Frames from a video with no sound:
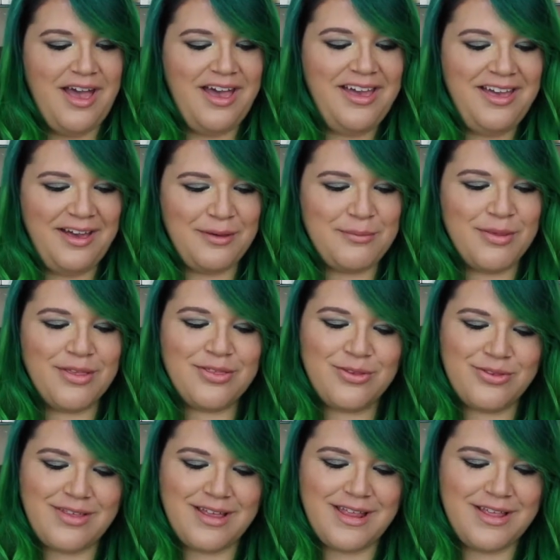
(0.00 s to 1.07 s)

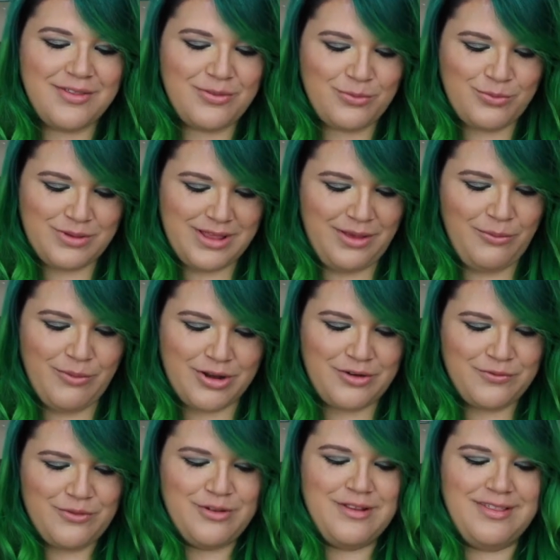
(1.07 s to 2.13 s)
So that is really
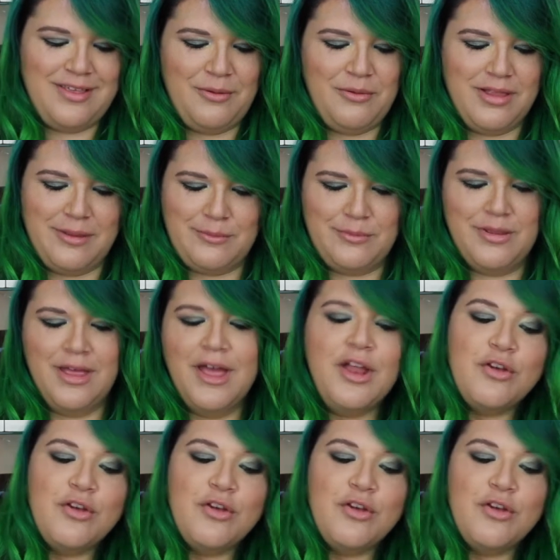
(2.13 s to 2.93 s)
wonderful to see while I'm